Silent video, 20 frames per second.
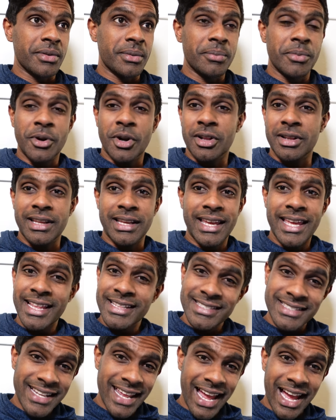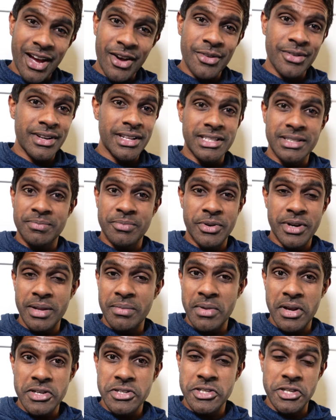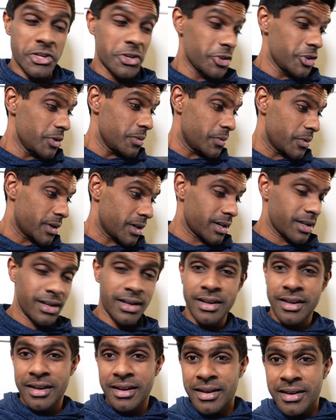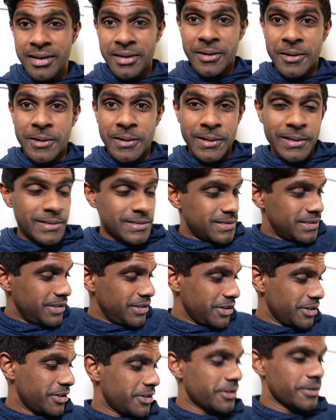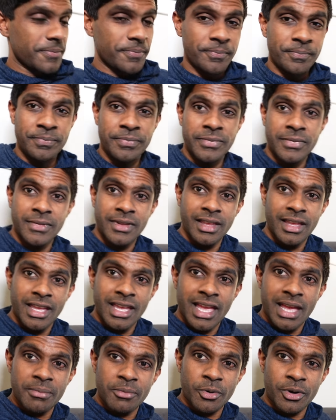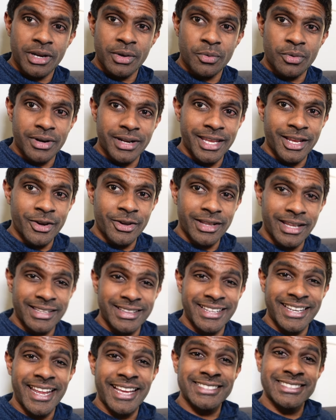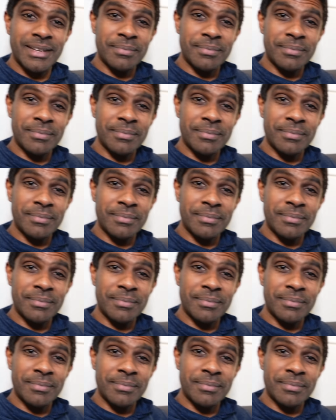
we put all the kids down, it's pretty much YouTube work. All I can see here, I'm already working on like the next